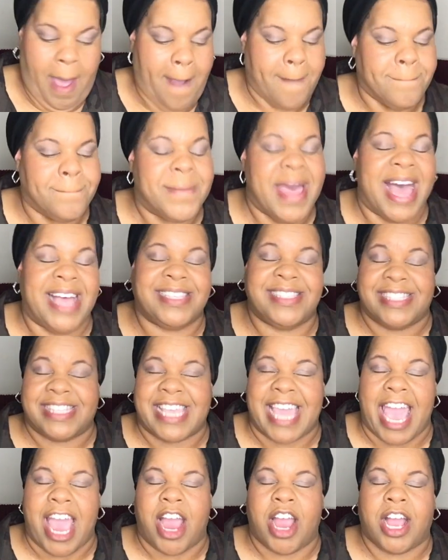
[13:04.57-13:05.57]

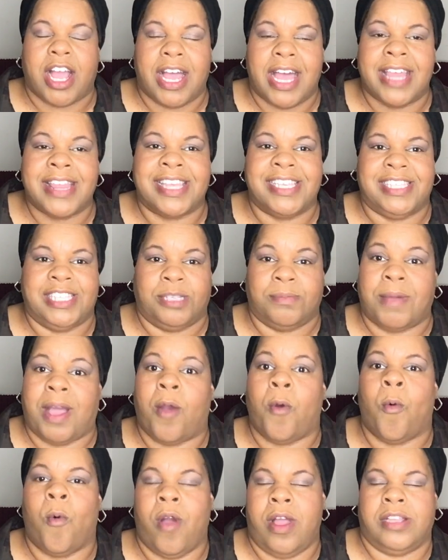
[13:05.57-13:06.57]
mascara, and this is my
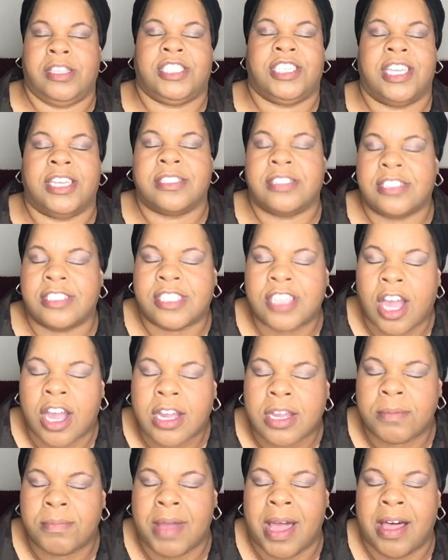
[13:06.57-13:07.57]
one chance to
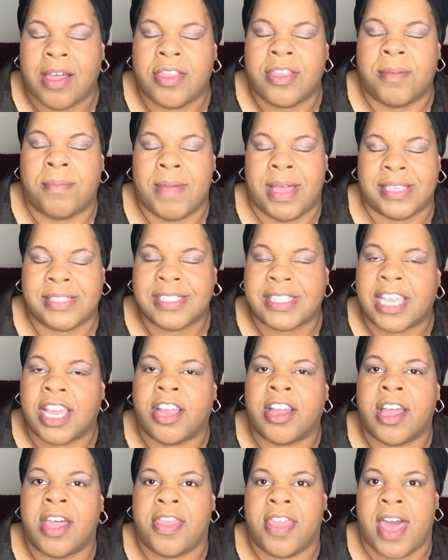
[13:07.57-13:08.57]
talk about the
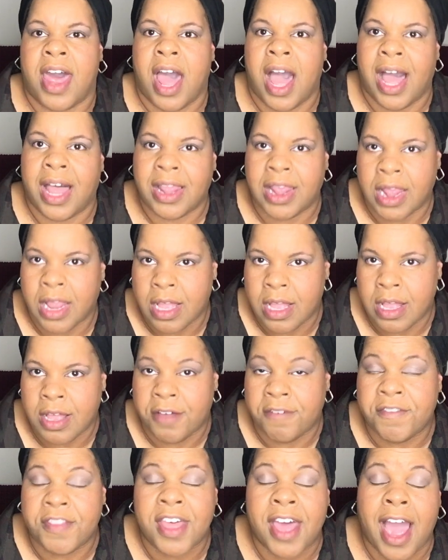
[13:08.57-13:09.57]
mascara that I
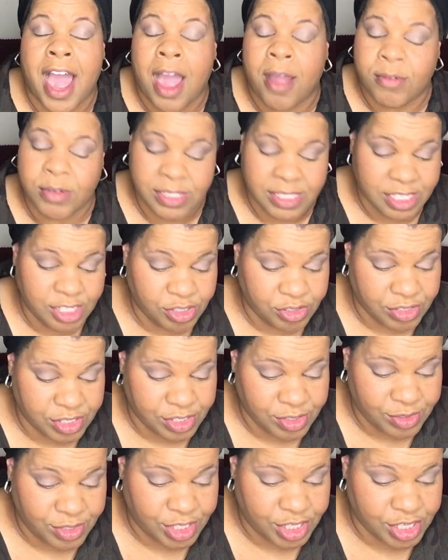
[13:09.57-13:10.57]
love, that I was
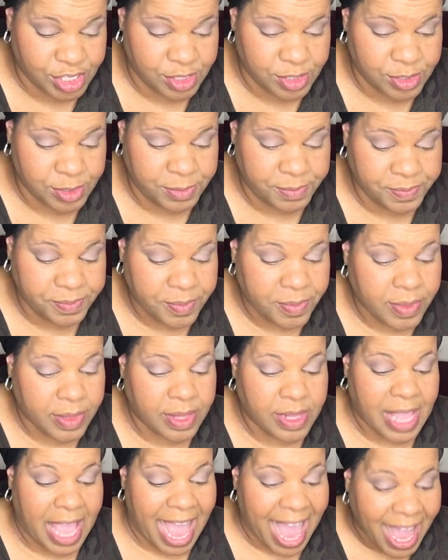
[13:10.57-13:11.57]
introduced to
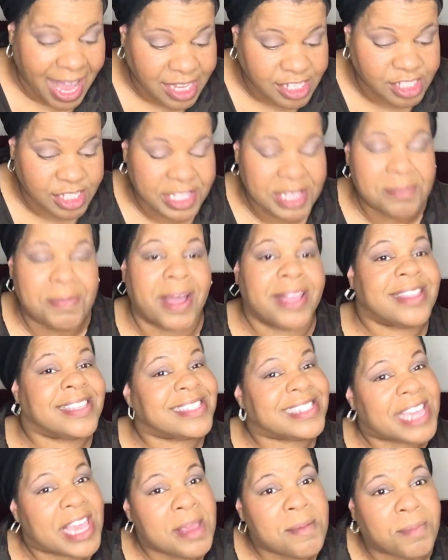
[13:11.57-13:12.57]
actually by the
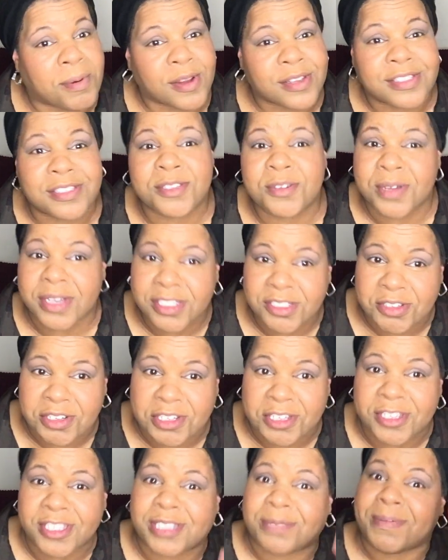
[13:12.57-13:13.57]
same person who
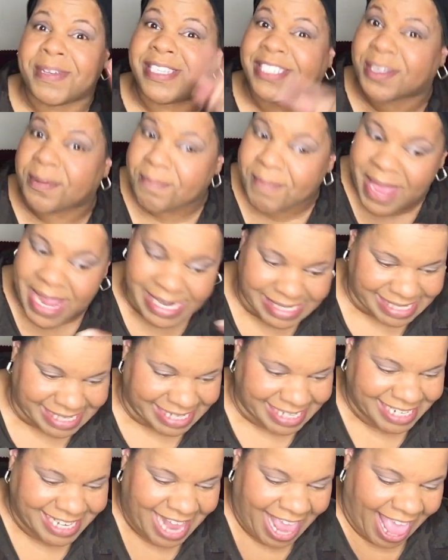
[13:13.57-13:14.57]
introduced me to
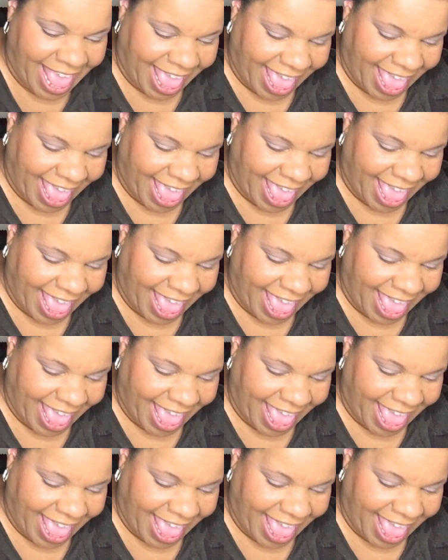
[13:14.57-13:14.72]
Mented.